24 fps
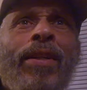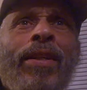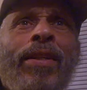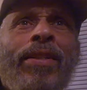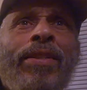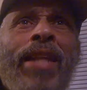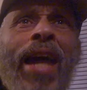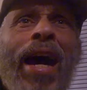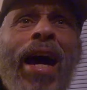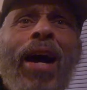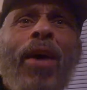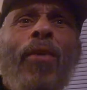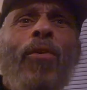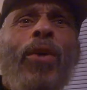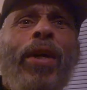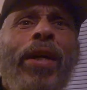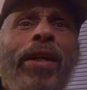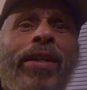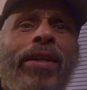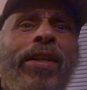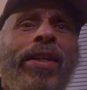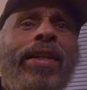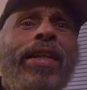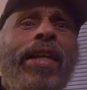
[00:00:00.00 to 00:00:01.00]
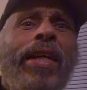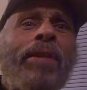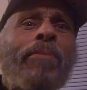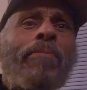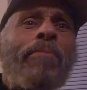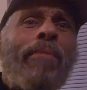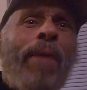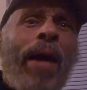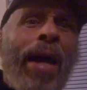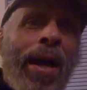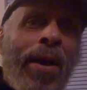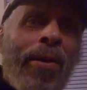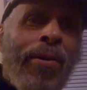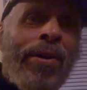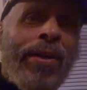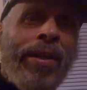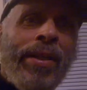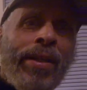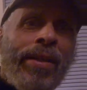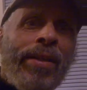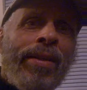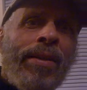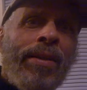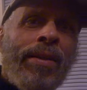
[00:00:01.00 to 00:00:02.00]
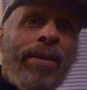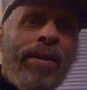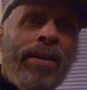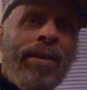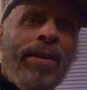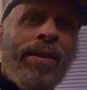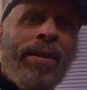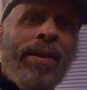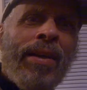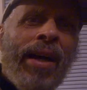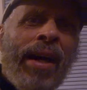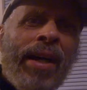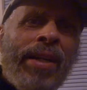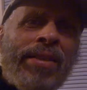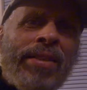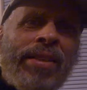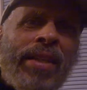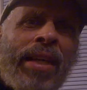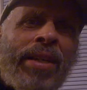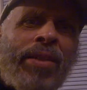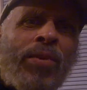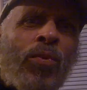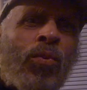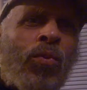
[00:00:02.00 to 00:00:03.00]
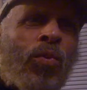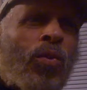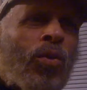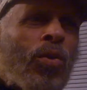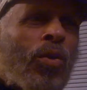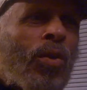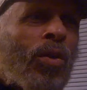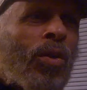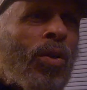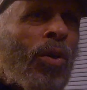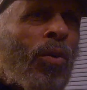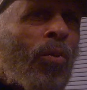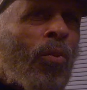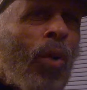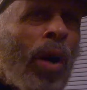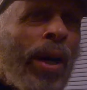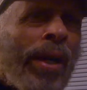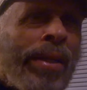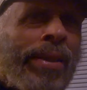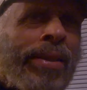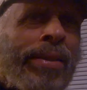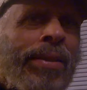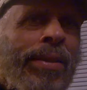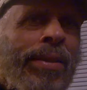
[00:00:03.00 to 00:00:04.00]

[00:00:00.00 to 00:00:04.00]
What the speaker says: Now we could get married." I said, "What?"